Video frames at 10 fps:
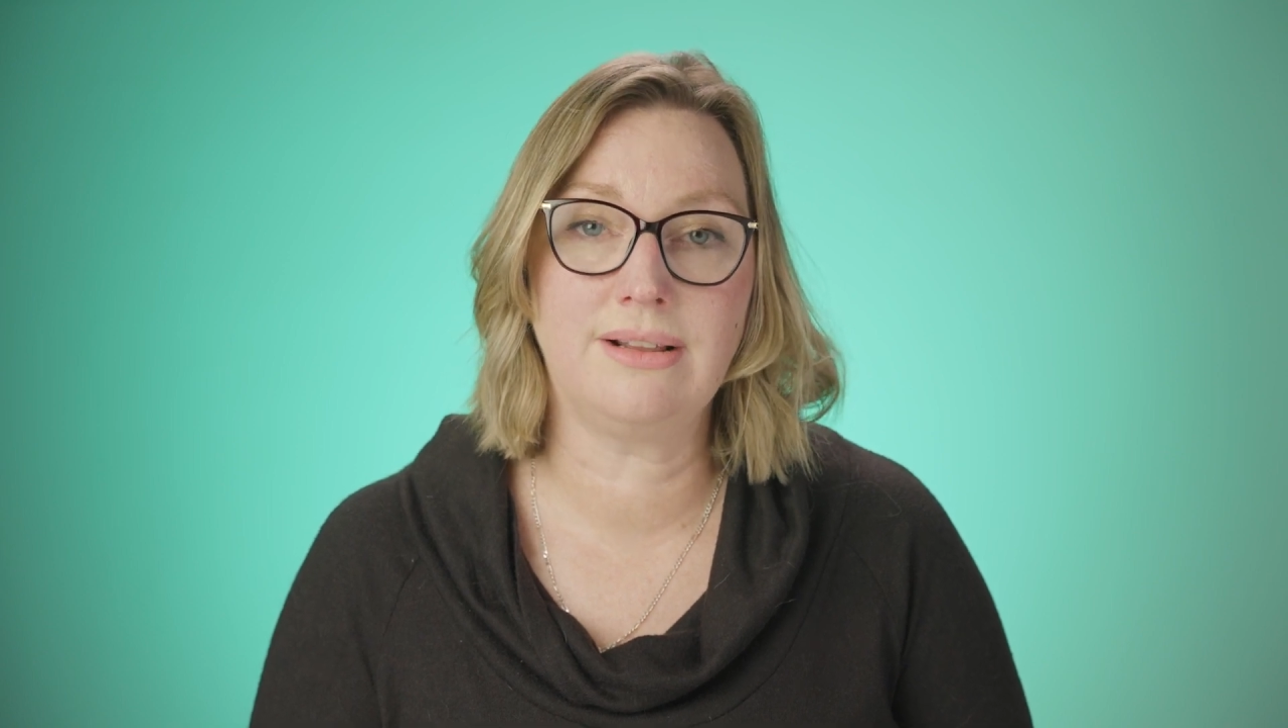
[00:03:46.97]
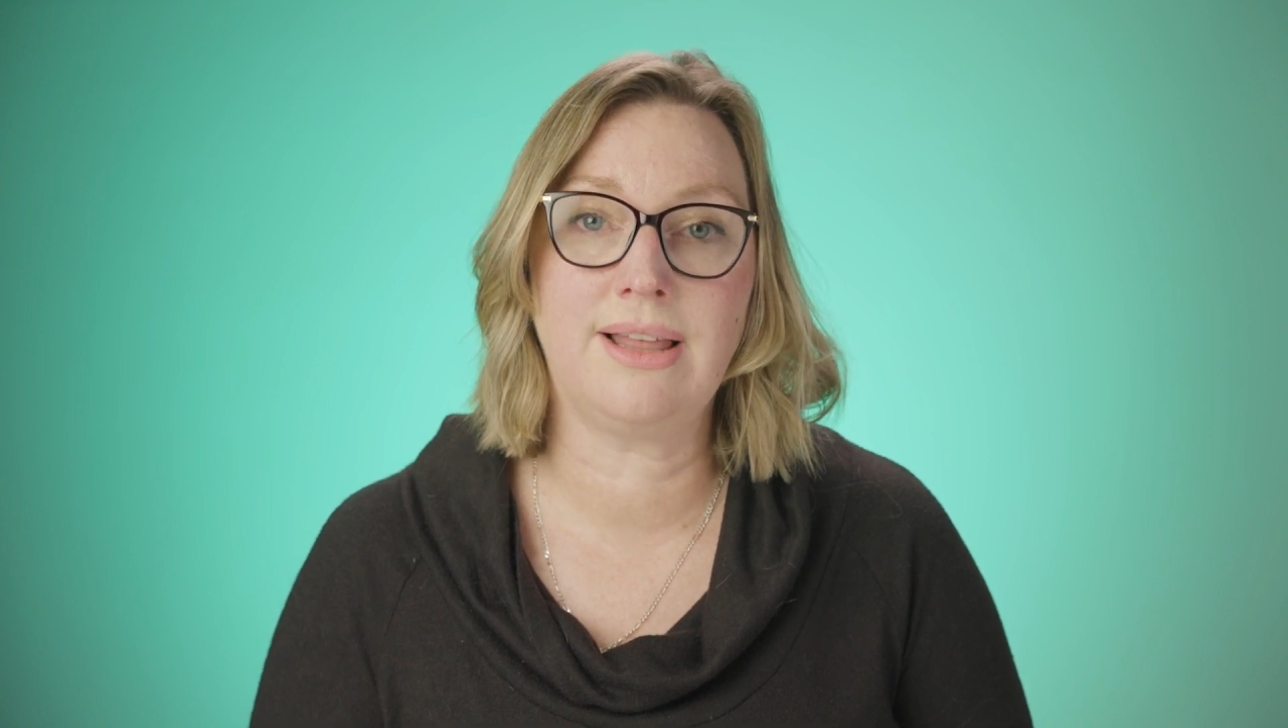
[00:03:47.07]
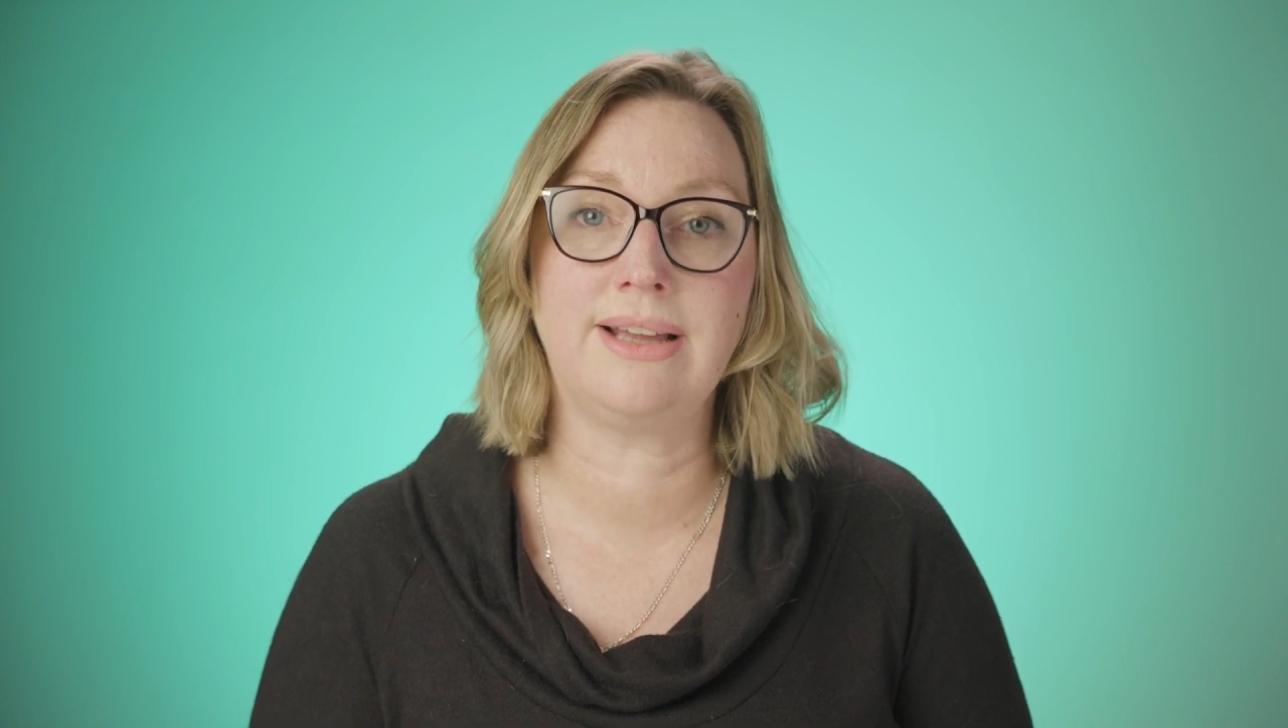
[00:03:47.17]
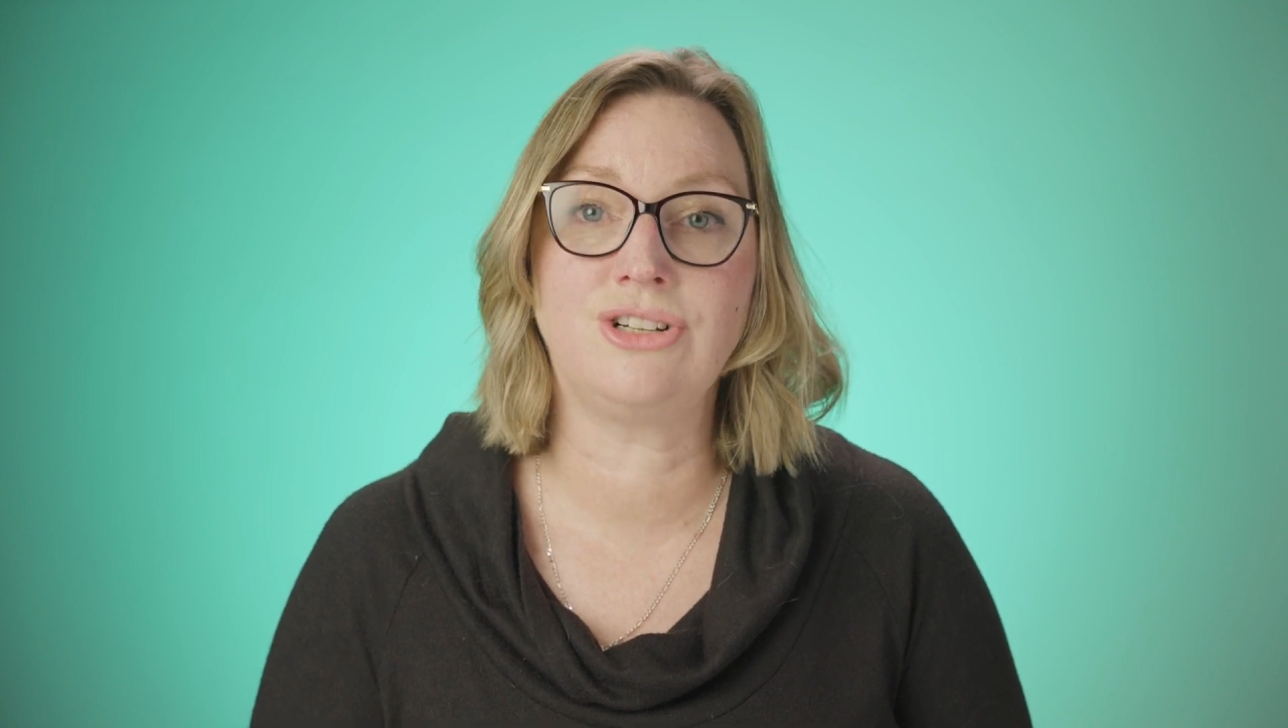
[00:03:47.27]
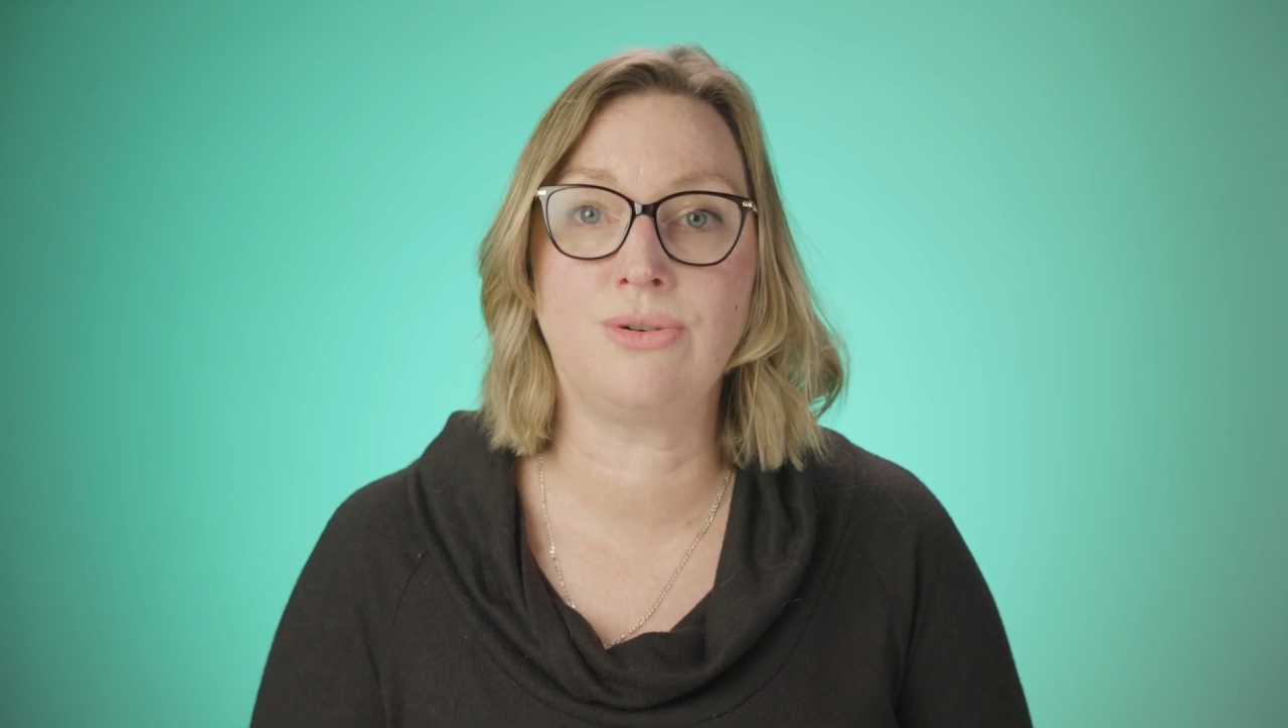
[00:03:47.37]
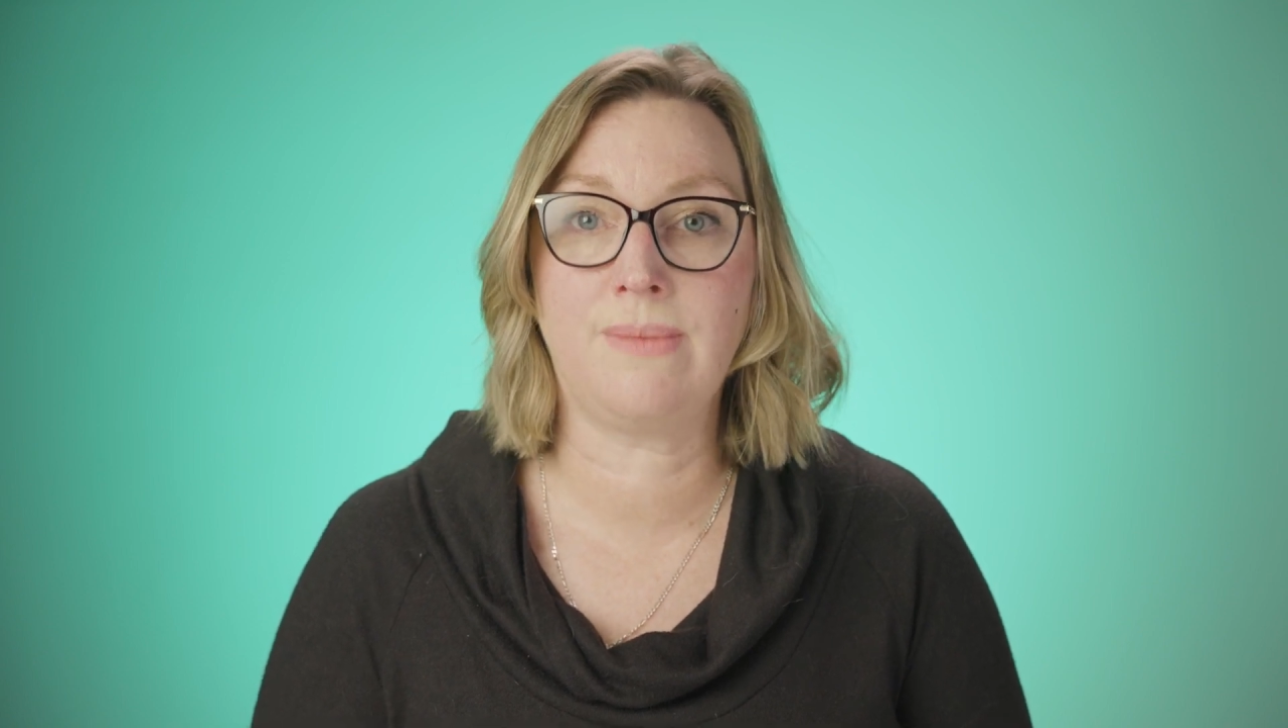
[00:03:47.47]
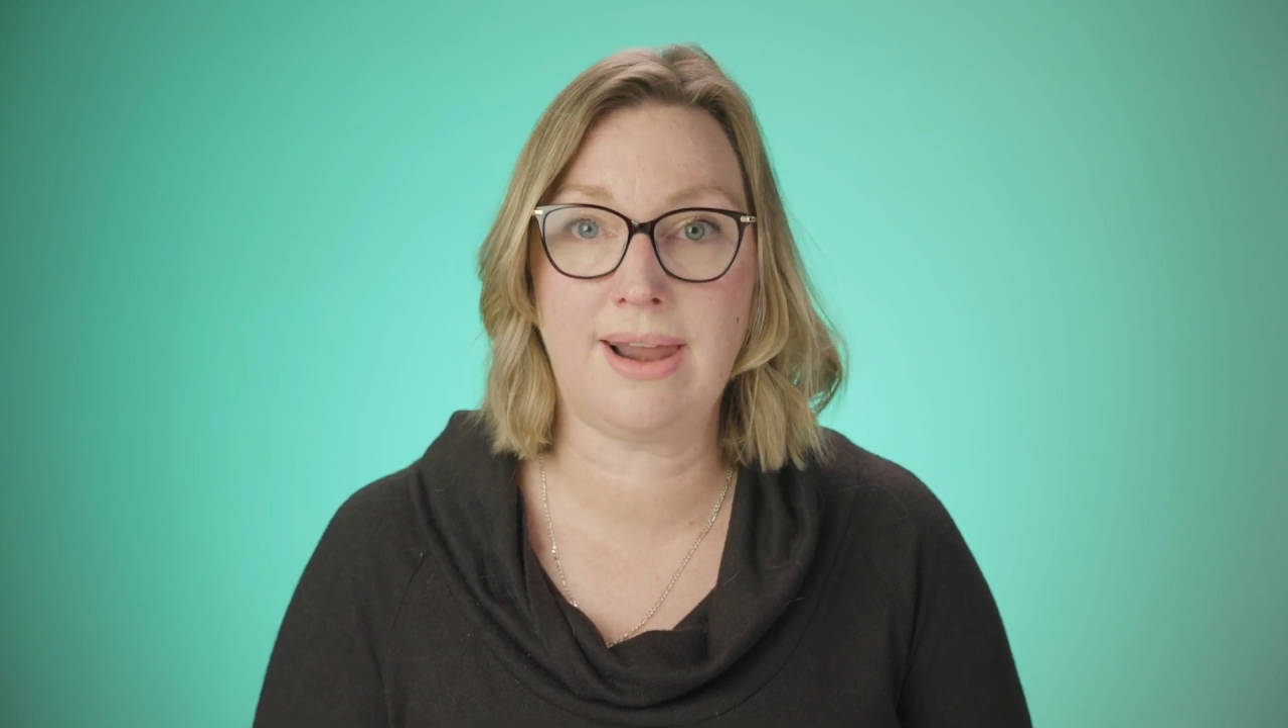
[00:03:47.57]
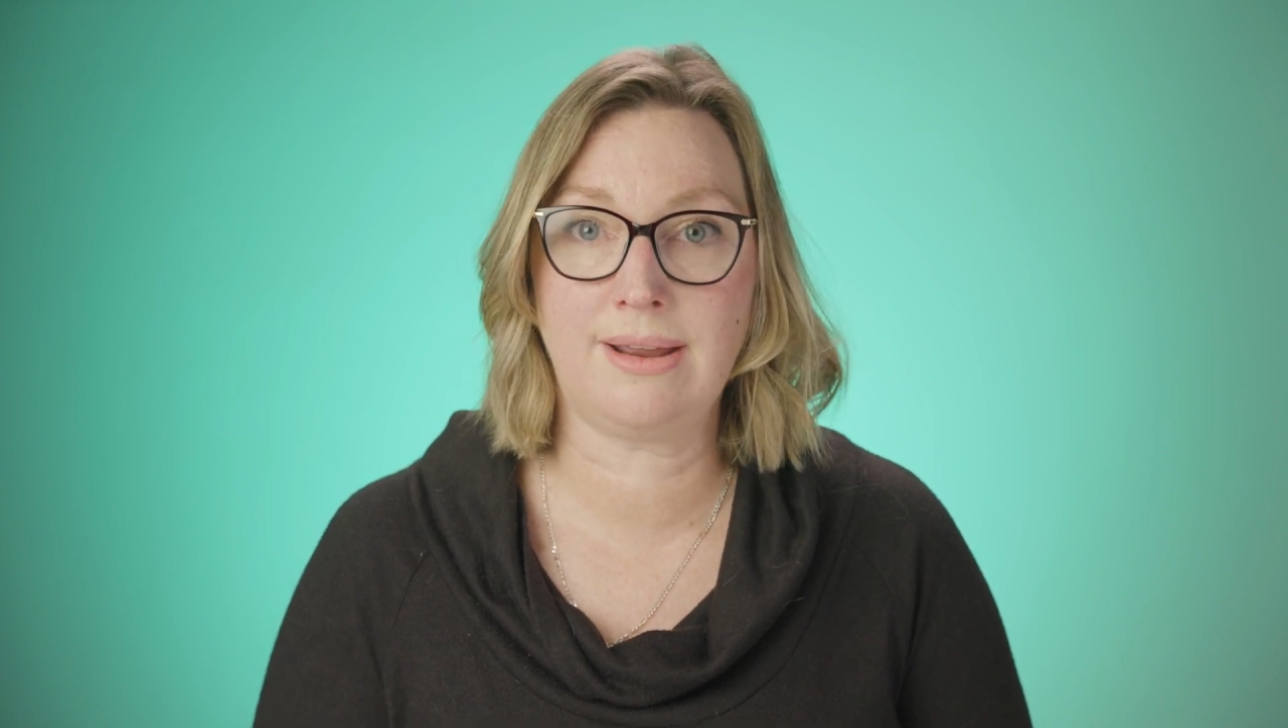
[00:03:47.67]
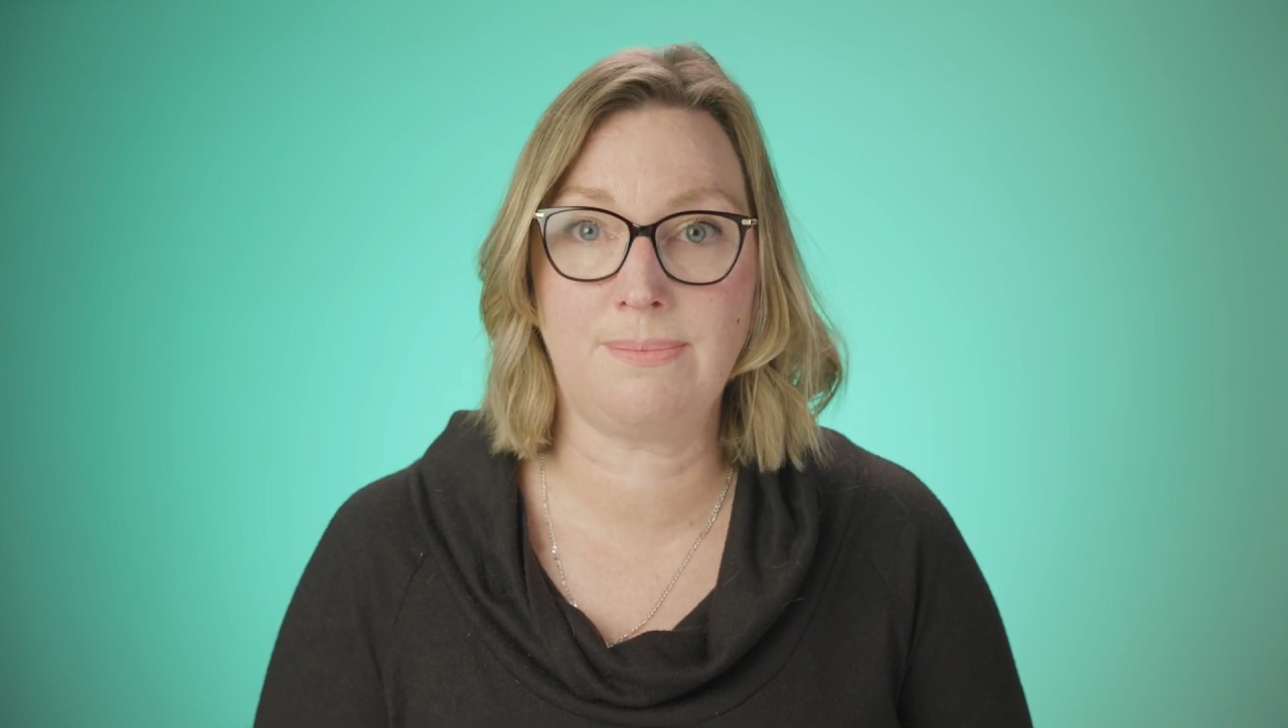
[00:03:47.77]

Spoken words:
like traumatic